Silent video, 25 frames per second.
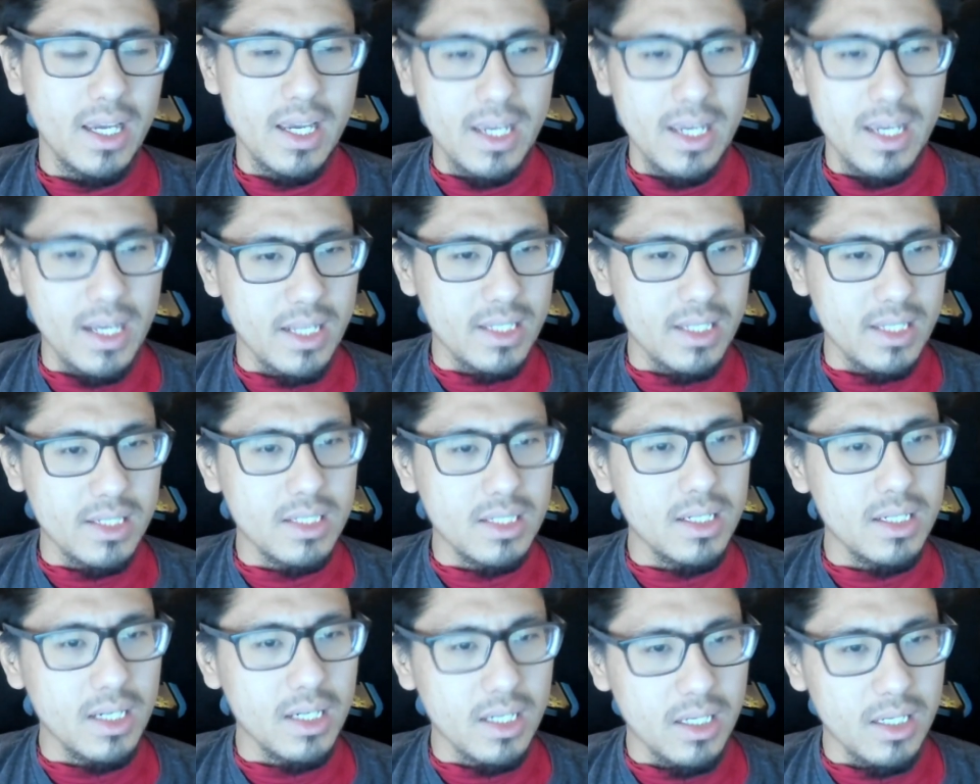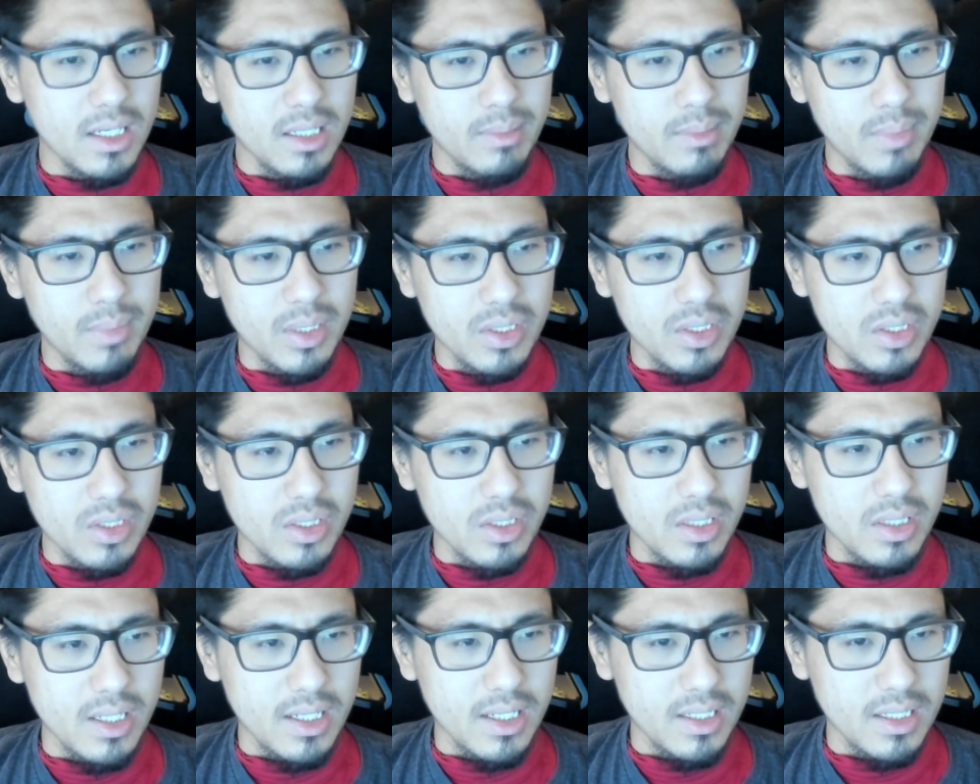I got stuck on a bunch of
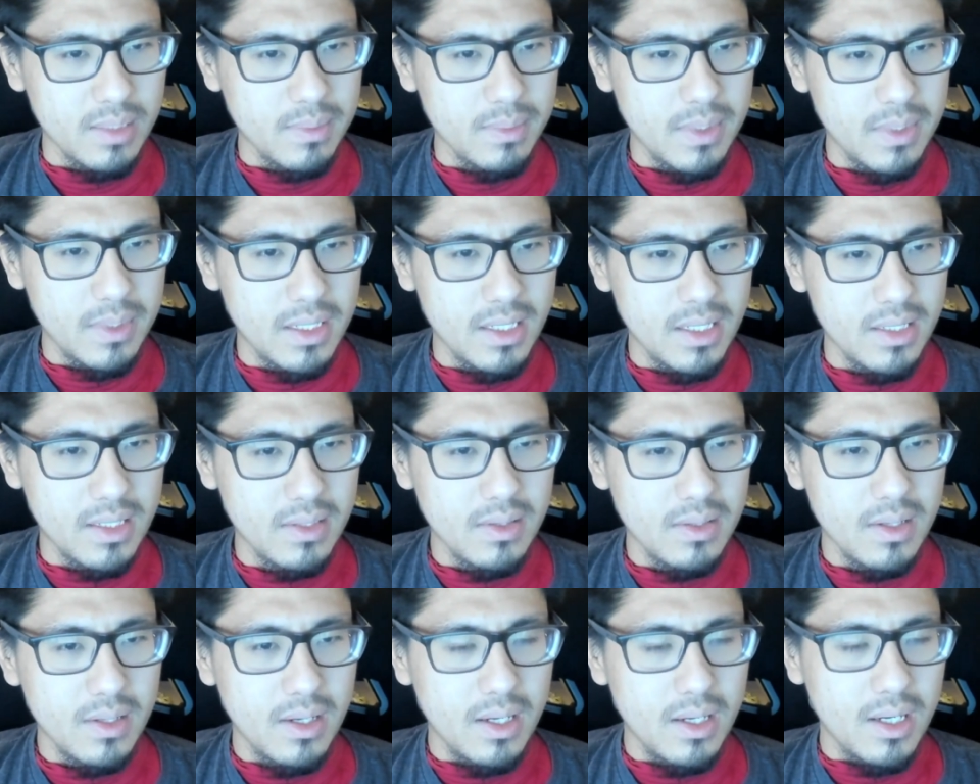things because